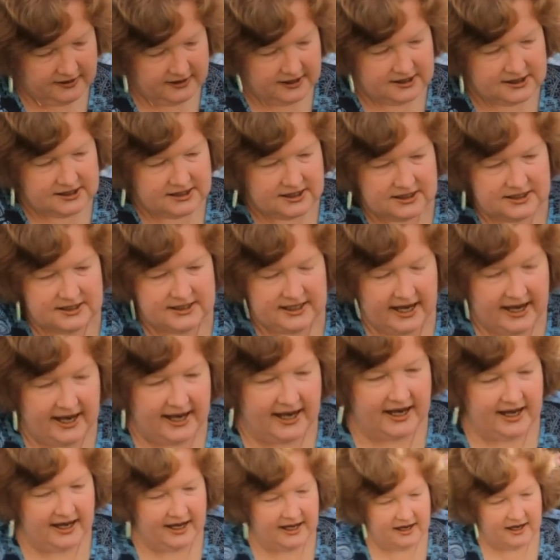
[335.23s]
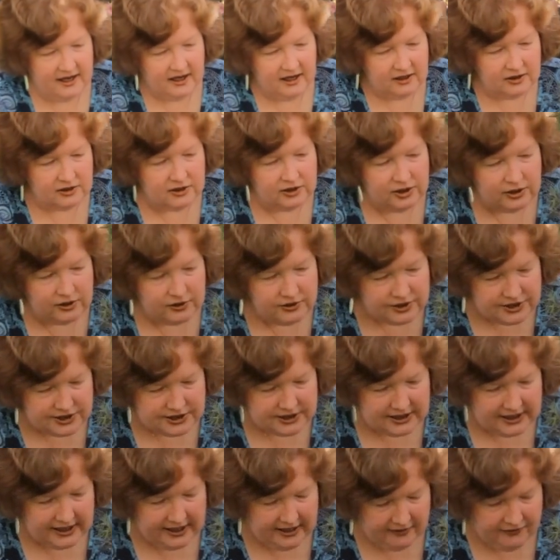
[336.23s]
This is a
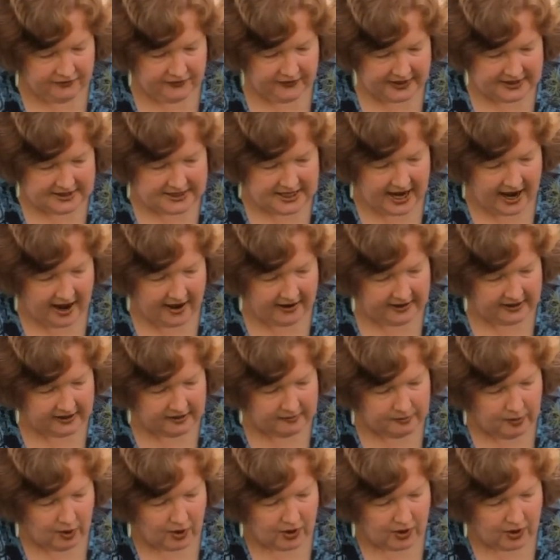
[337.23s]
loose leaf Italian